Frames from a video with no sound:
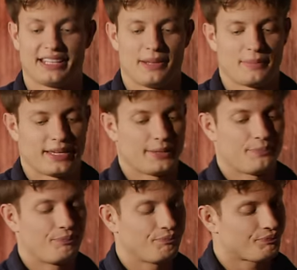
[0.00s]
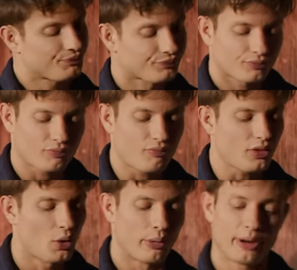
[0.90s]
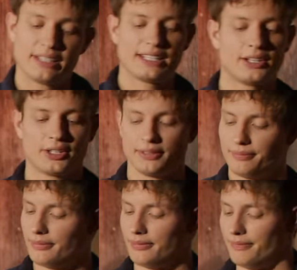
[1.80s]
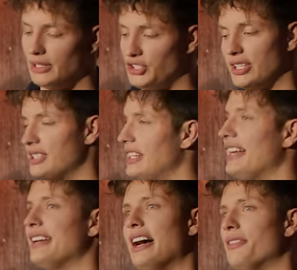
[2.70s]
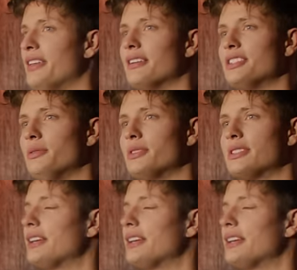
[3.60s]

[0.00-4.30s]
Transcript: date, man. We were at dinner, and she just laid it out there. She was